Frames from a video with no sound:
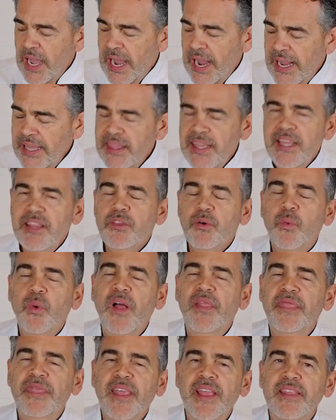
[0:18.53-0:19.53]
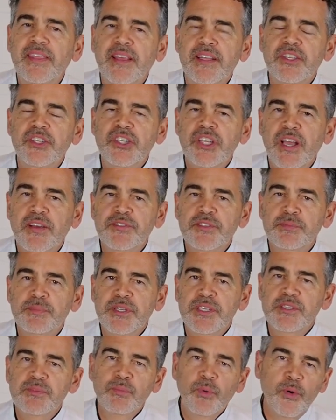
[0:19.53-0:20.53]
I think the one thing that chefs
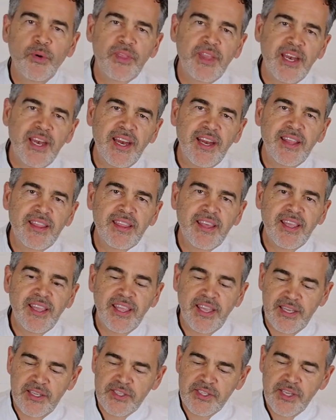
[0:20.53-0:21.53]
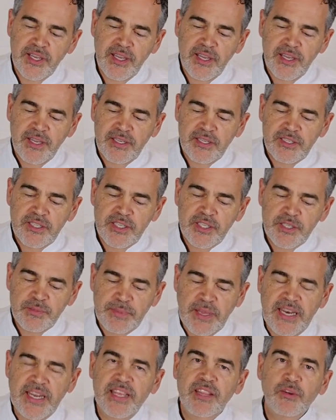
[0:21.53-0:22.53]
miss more than anything is
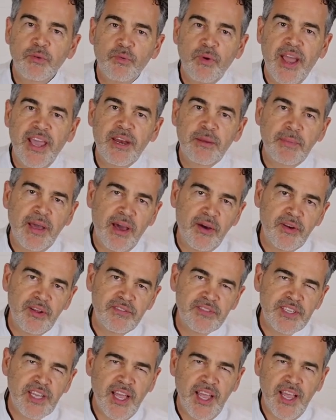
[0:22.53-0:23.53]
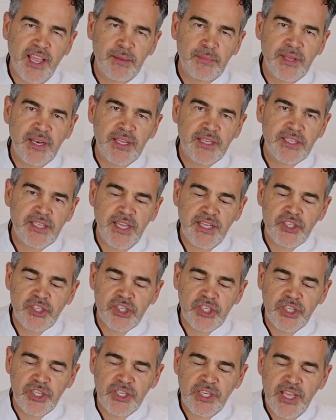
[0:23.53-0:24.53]
spending the right amount of time and
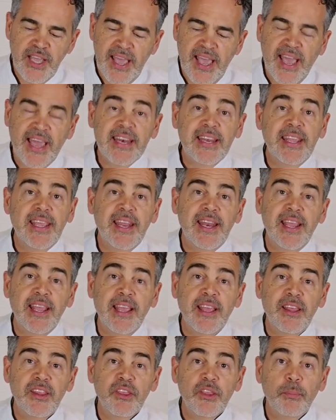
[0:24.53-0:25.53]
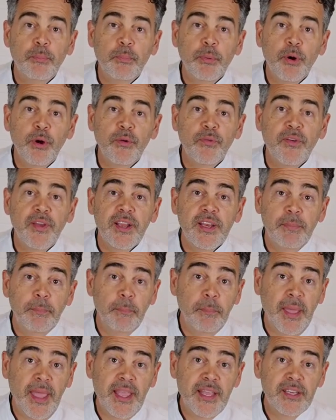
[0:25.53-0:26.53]
attention at getting the perfect
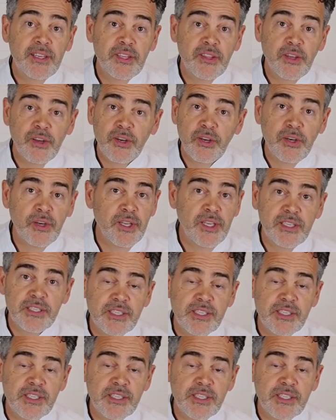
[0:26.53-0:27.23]
bake to their cookies.